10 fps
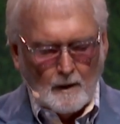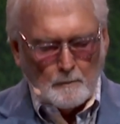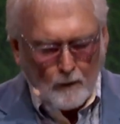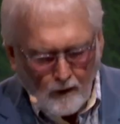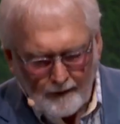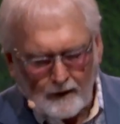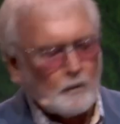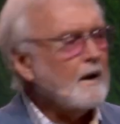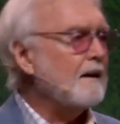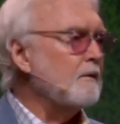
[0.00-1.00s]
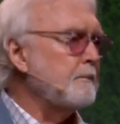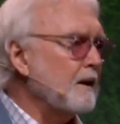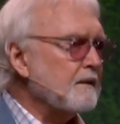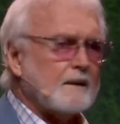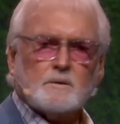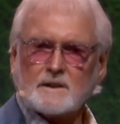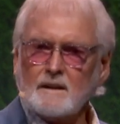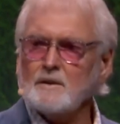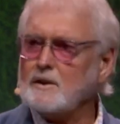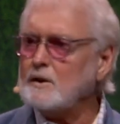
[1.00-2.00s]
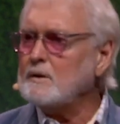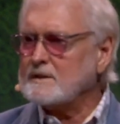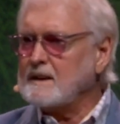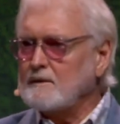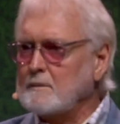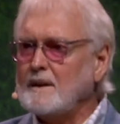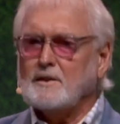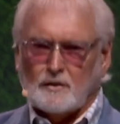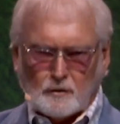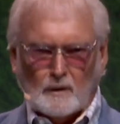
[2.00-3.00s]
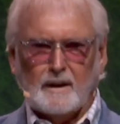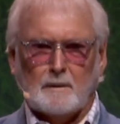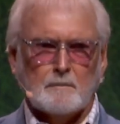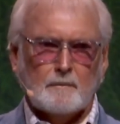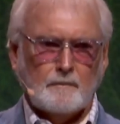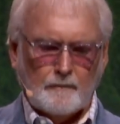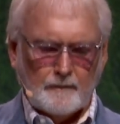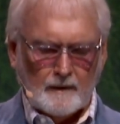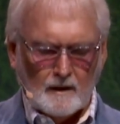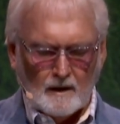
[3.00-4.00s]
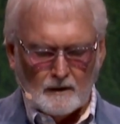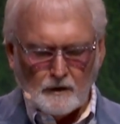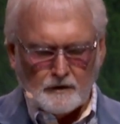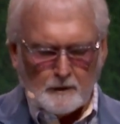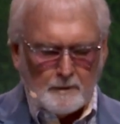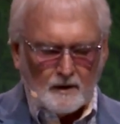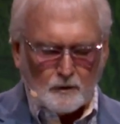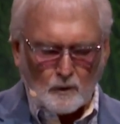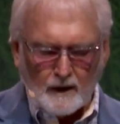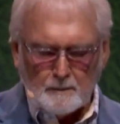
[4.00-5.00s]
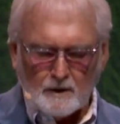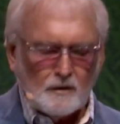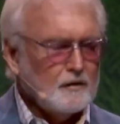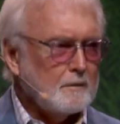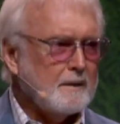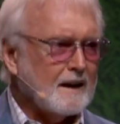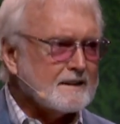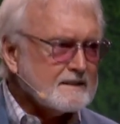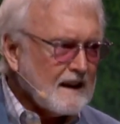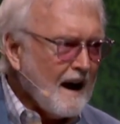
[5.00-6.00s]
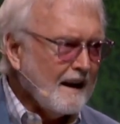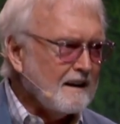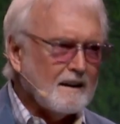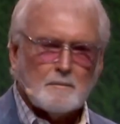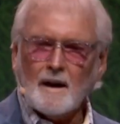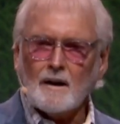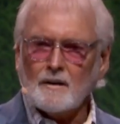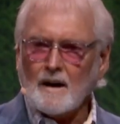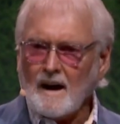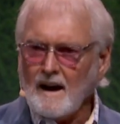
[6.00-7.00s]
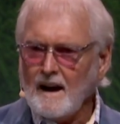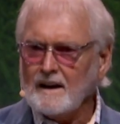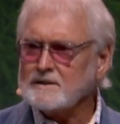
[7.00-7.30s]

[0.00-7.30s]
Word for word: part of the creative ability was given to you and it's given to me to dream. You should be dreaming. You should be excited. It doesn't matter your age.